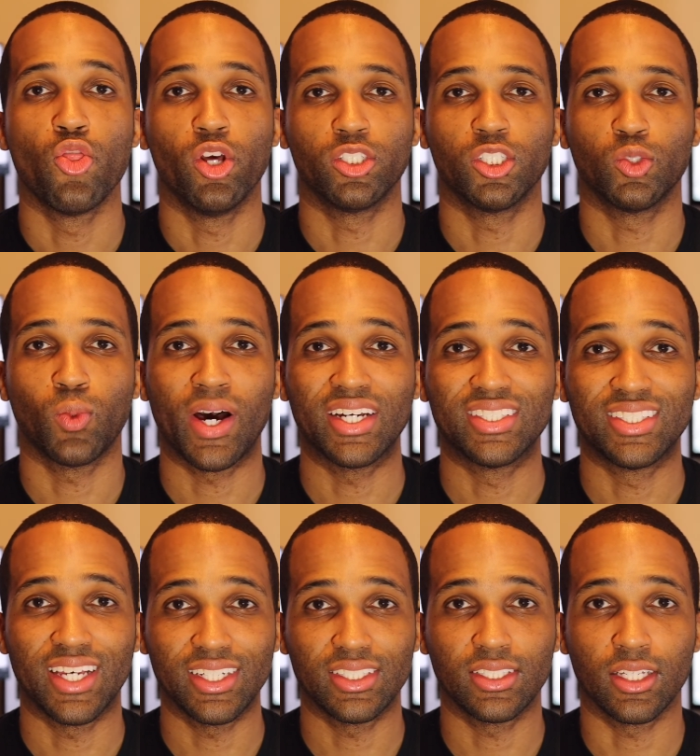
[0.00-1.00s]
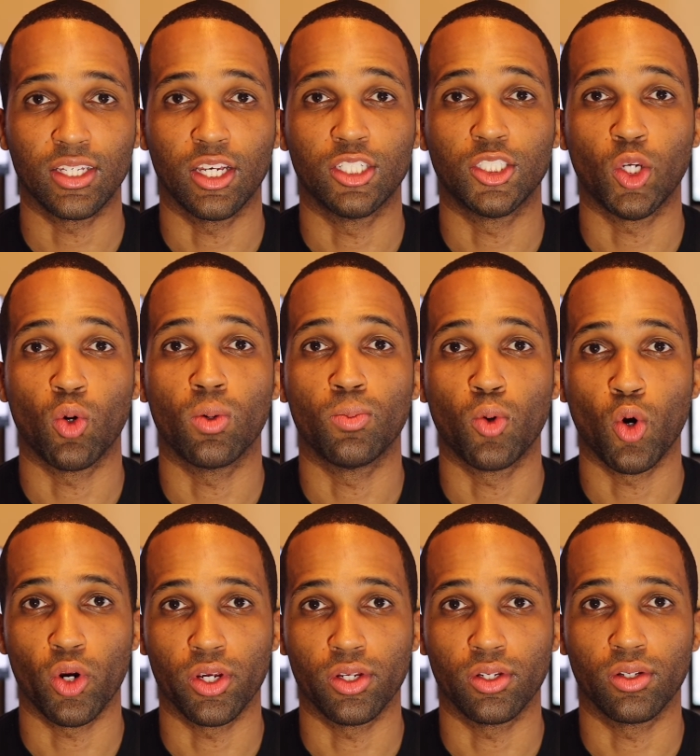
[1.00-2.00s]
This is why testing is so
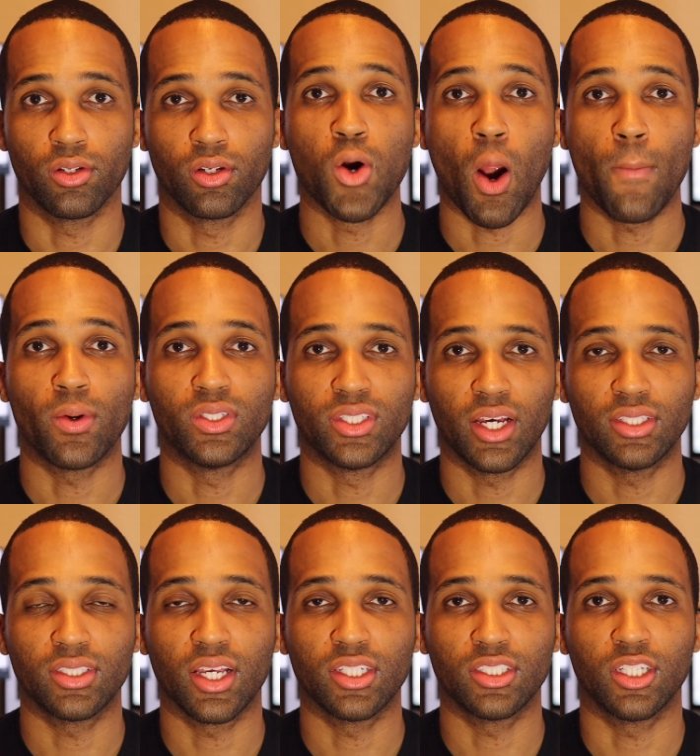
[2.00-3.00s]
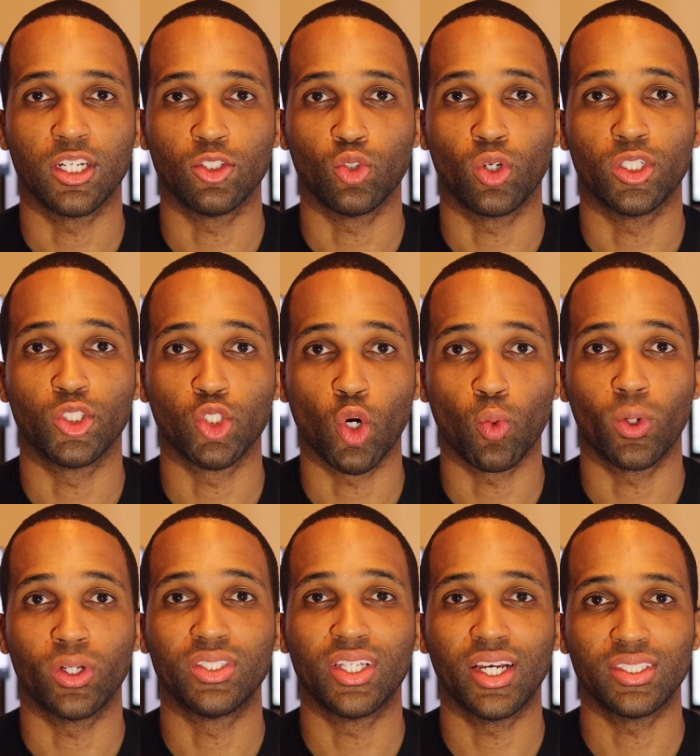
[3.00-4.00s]
important. Proper testing is done through the
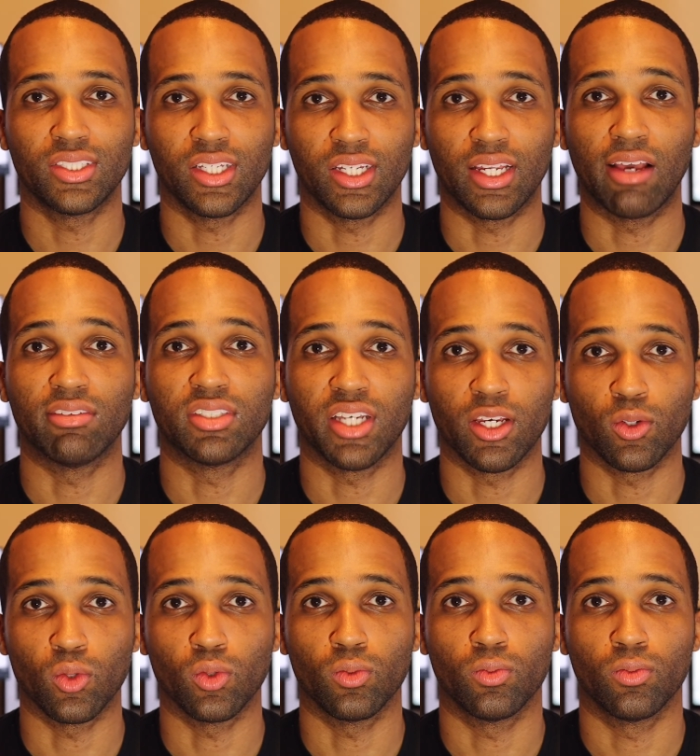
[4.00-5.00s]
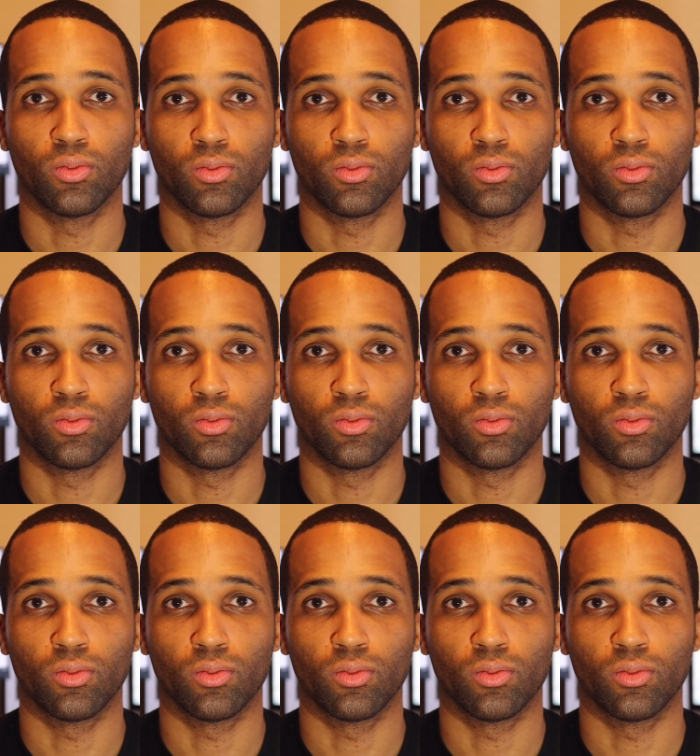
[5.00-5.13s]
software testing lifecycle.